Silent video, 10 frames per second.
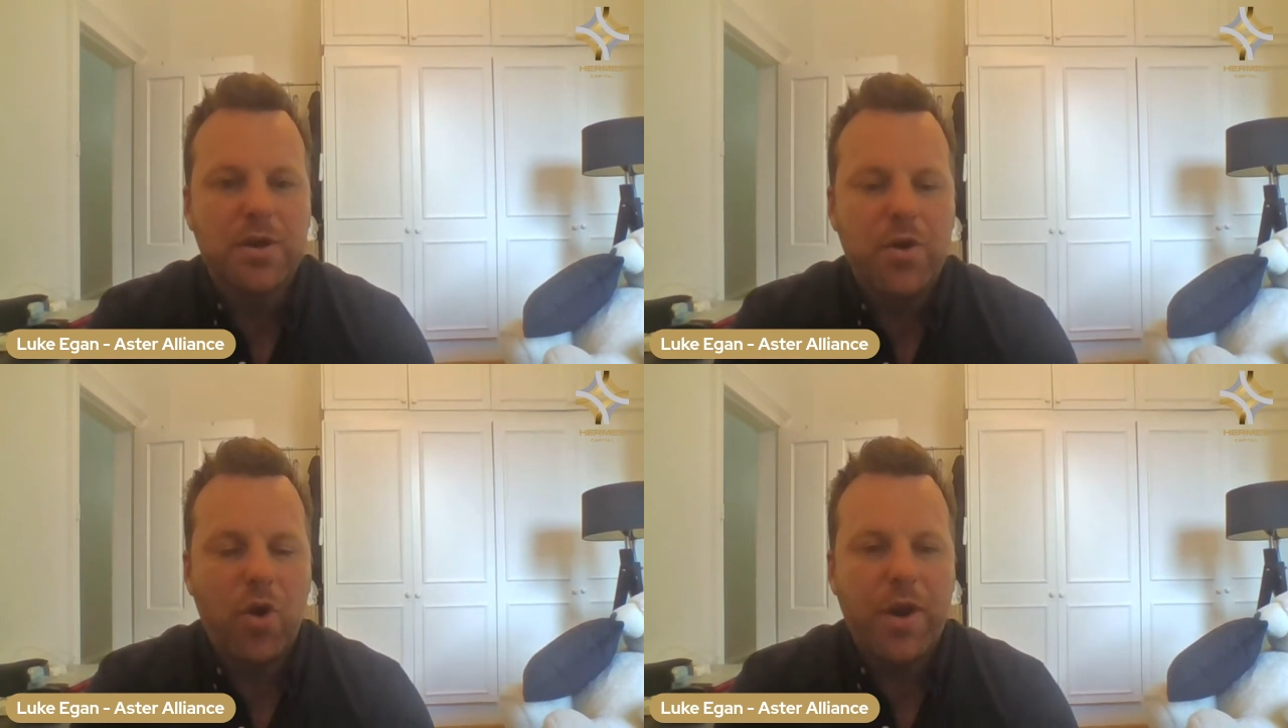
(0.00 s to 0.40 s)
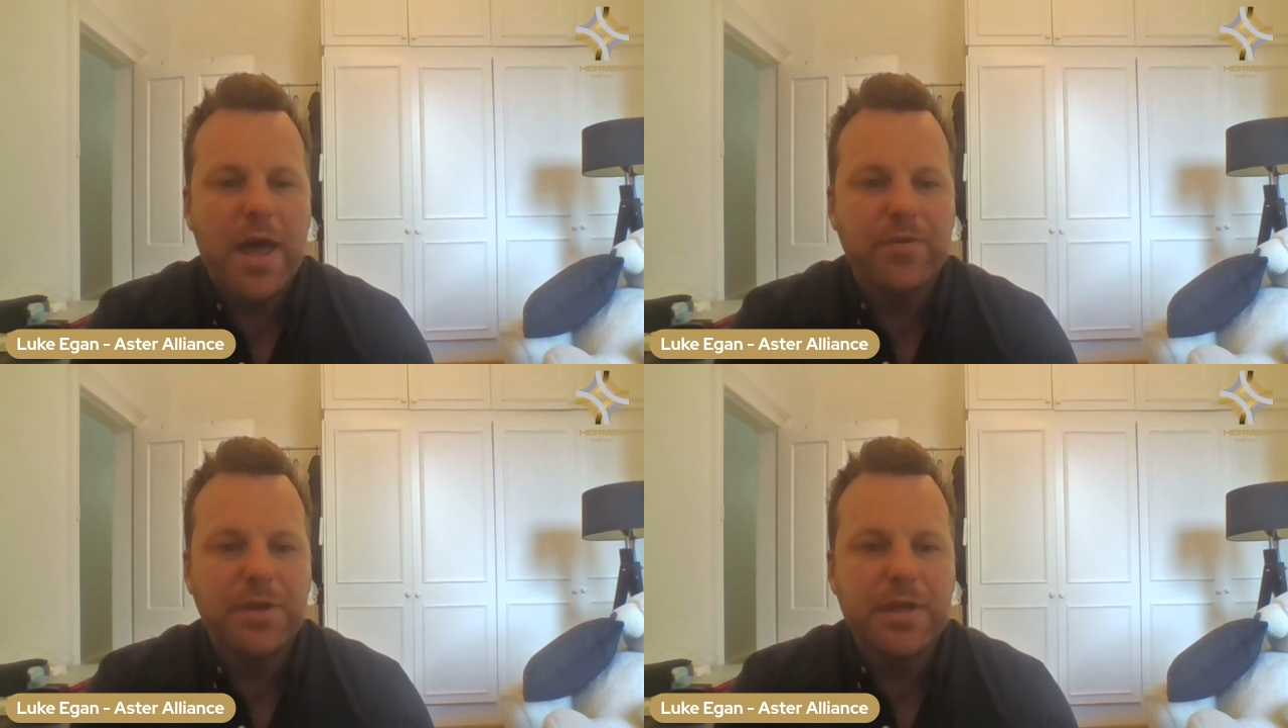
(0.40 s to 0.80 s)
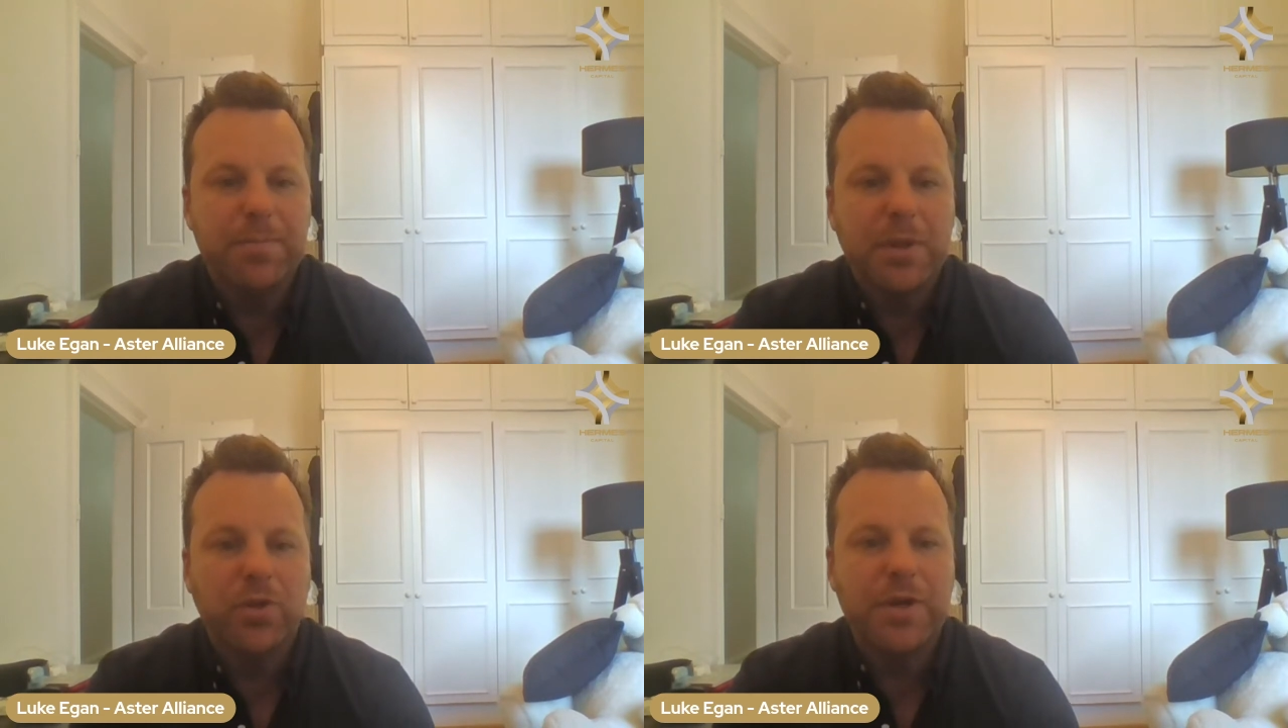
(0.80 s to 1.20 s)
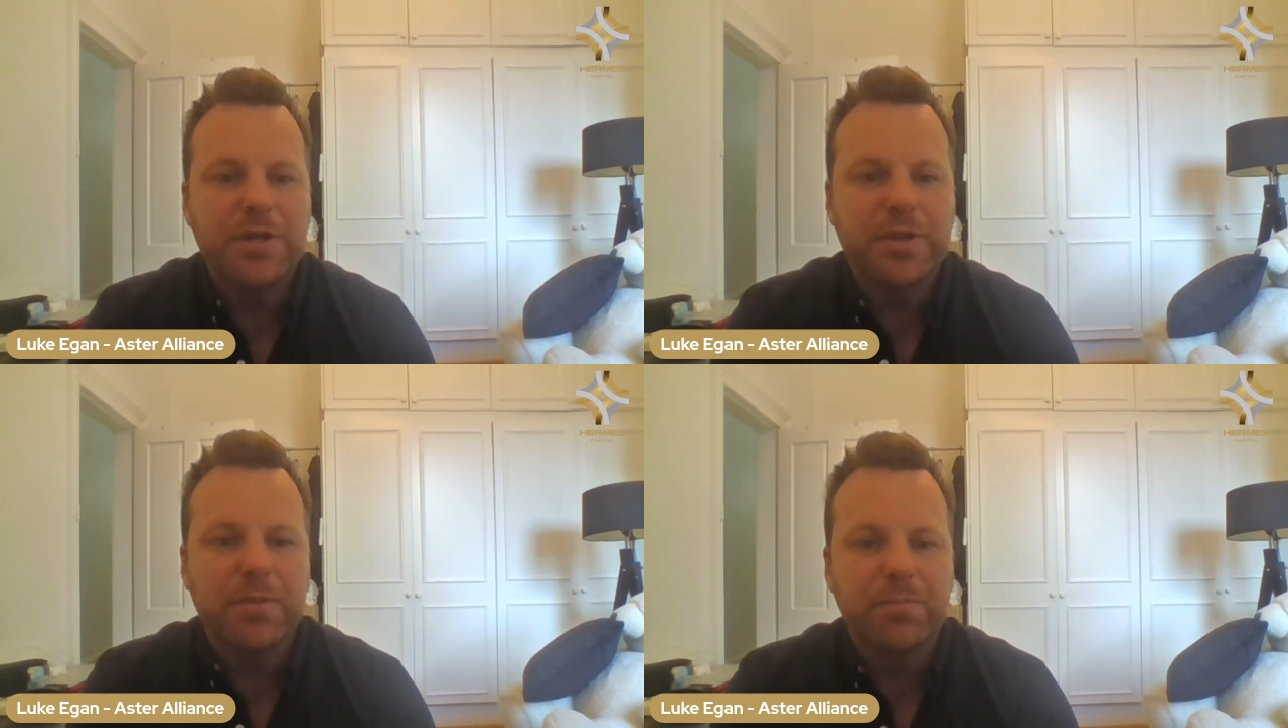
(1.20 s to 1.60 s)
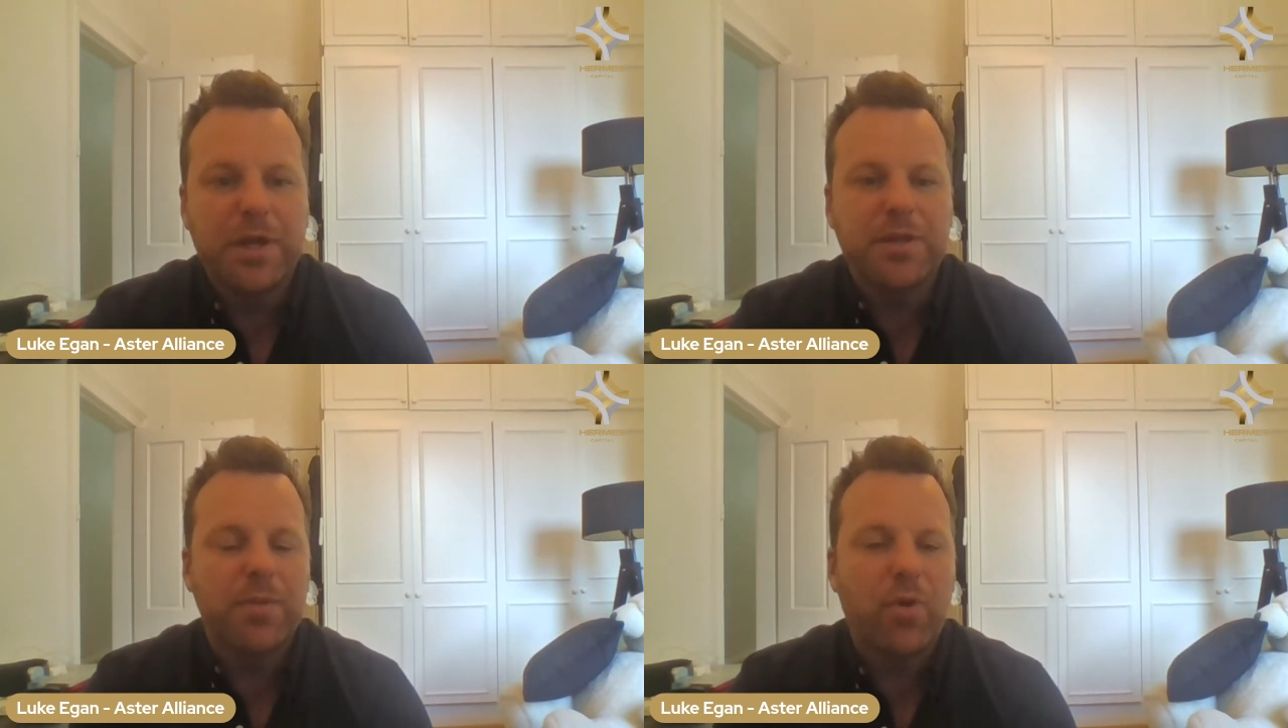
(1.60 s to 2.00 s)
not having the ability to
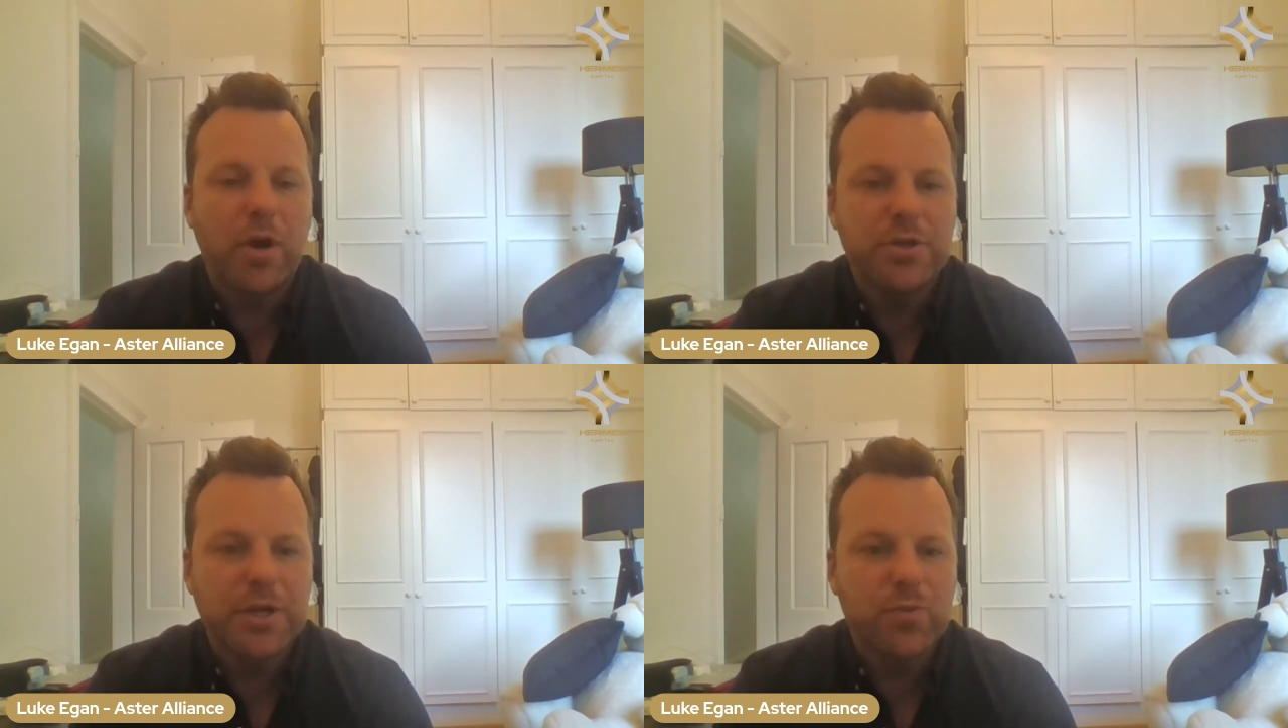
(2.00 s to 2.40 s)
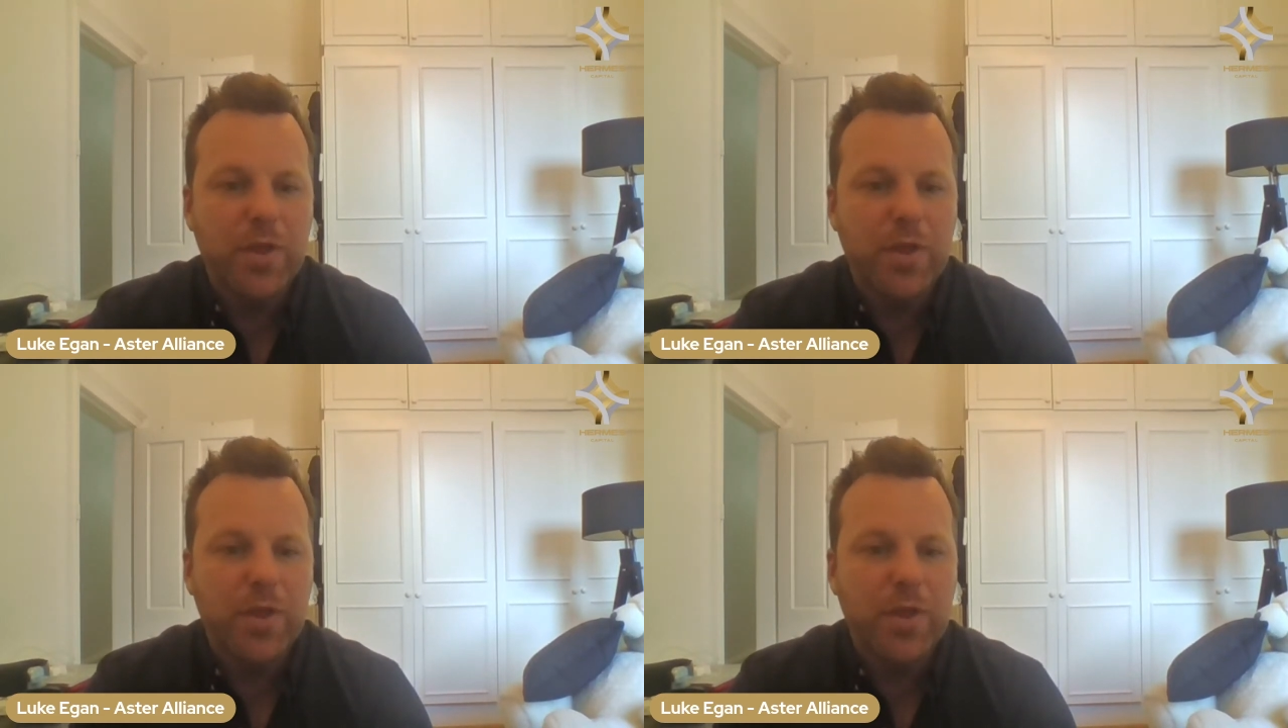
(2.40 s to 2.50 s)
complete their projects,